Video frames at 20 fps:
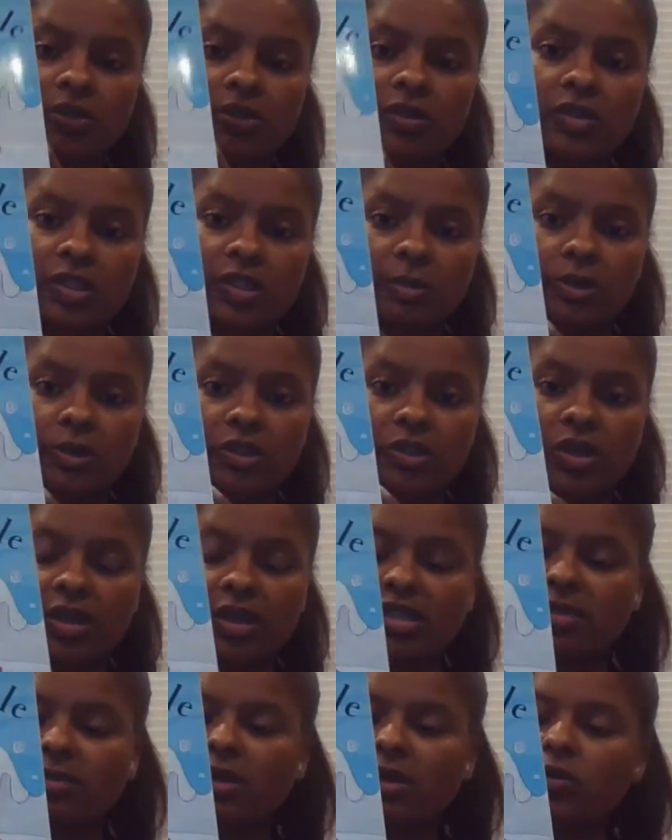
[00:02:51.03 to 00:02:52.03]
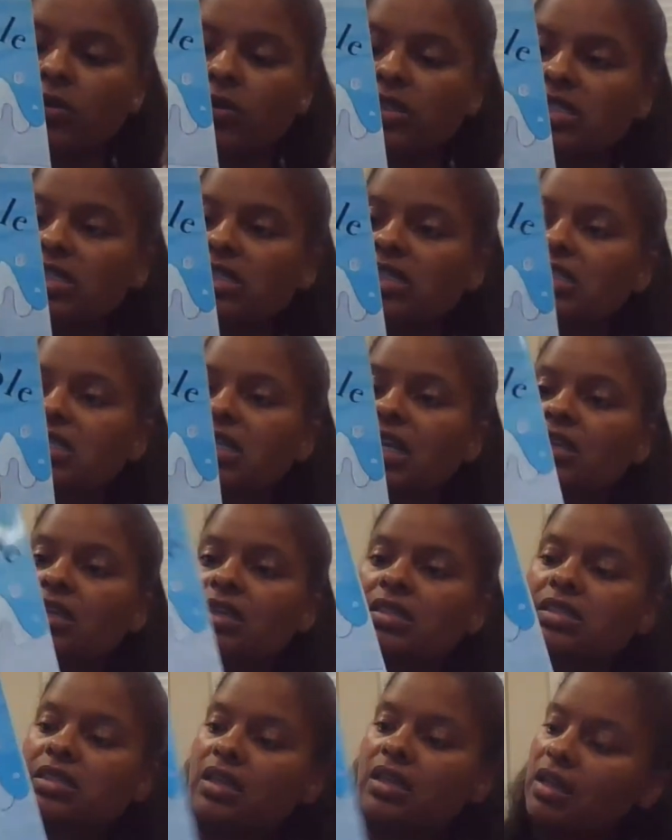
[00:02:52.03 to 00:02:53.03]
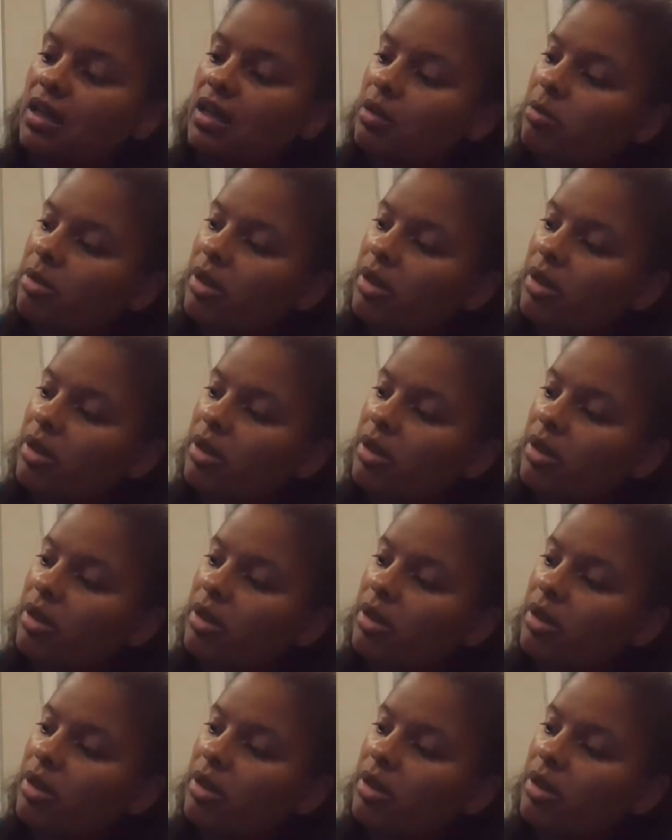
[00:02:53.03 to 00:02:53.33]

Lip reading: and so this book talks about going to the dentist.